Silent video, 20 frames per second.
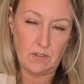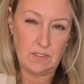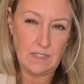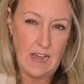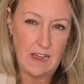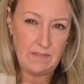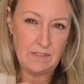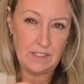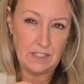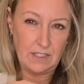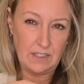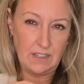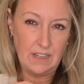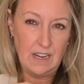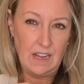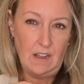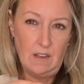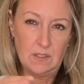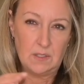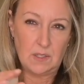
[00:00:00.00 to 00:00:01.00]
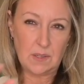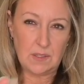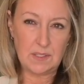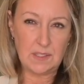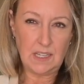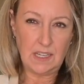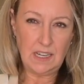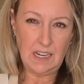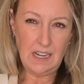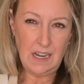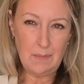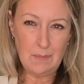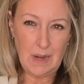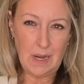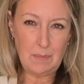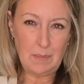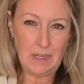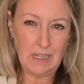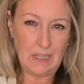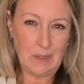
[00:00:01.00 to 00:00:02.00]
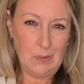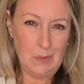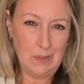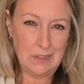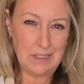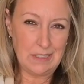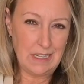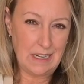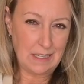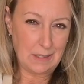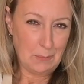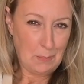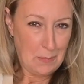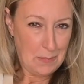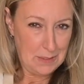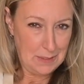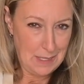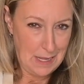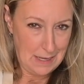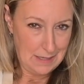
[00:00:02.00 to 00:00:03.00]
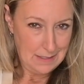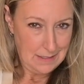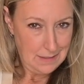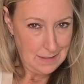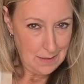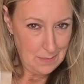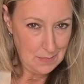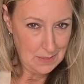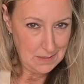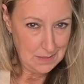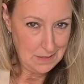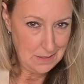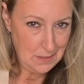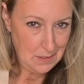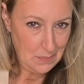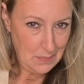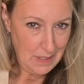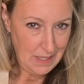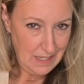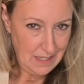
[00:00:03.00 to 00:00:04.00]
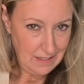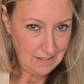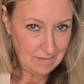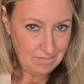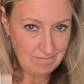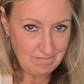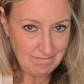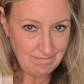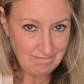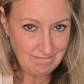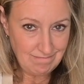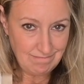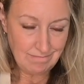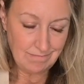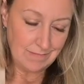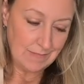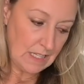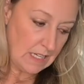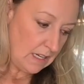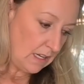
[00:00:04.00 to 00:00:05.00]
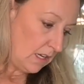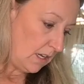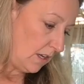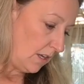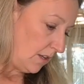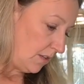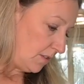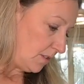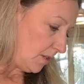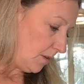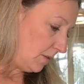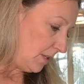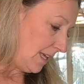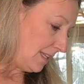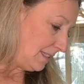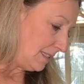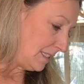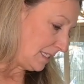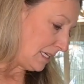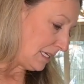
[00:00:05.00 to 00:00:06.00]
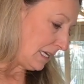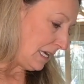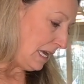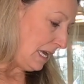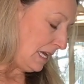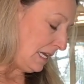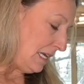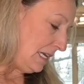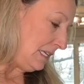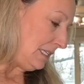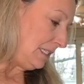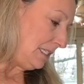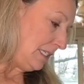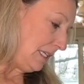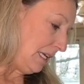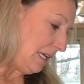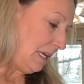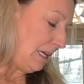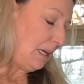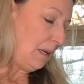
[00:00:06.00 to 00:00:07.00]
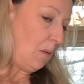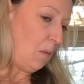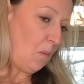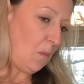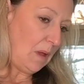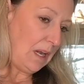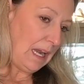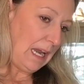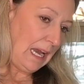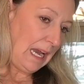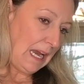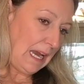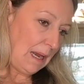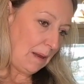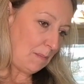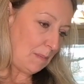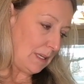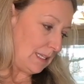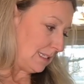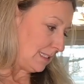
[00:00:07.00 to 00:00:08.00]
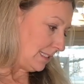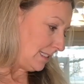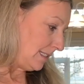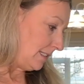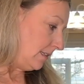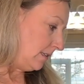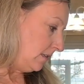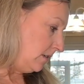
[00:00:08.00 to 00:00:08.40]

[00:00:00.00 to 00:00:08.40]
lavender. So I was thinking it might be cool to blend them a little bit. So let's kind of see what happens.